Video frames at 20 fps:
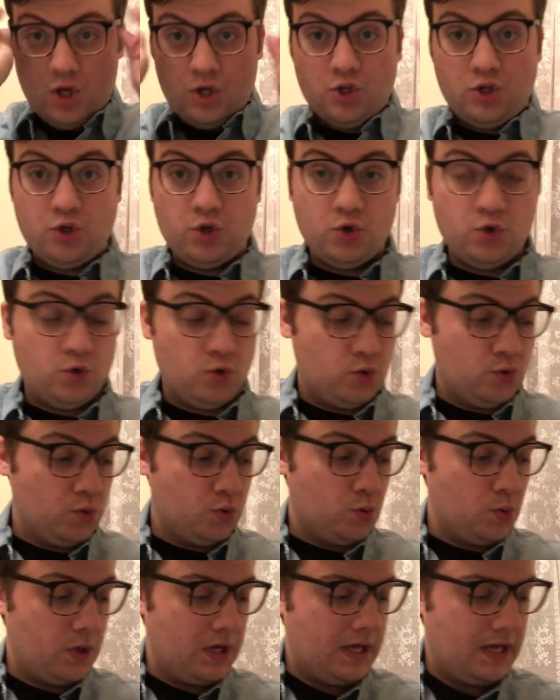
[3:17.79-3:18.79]

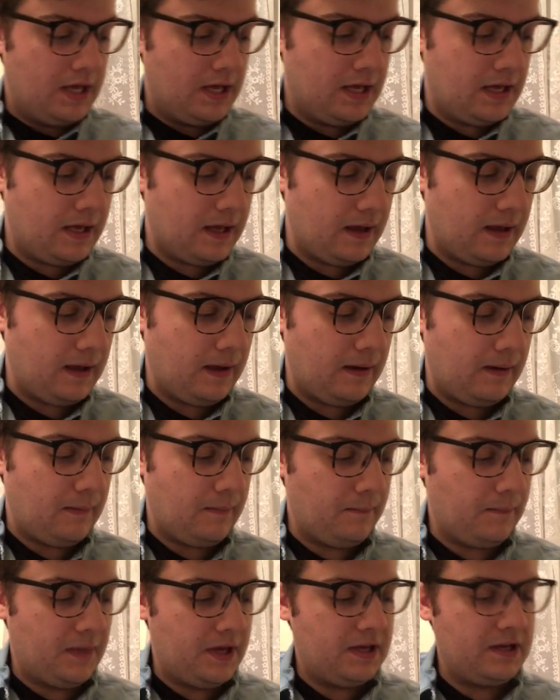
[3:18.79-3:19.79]
to
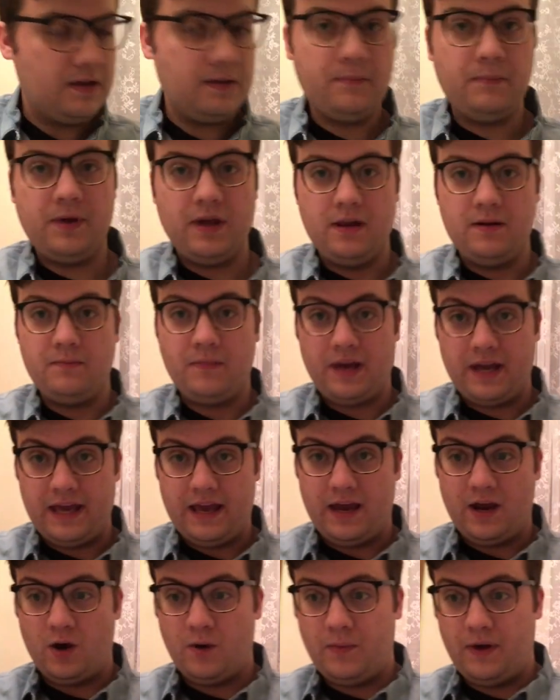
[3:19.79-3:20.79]
um, pin my
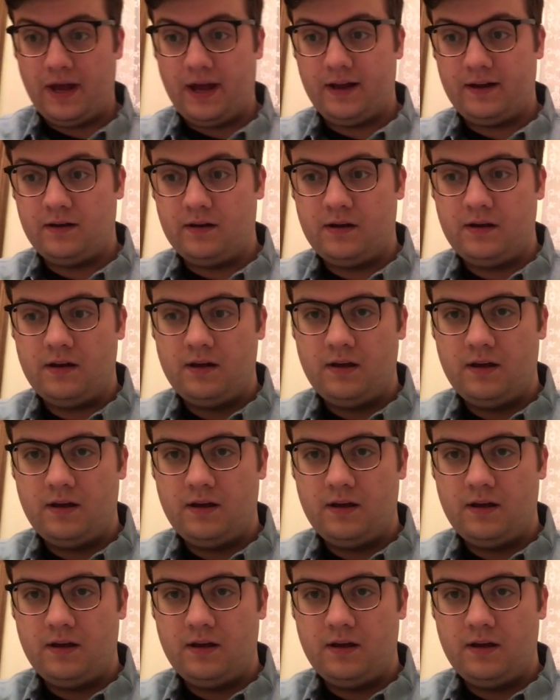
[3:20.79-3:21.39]
hair back.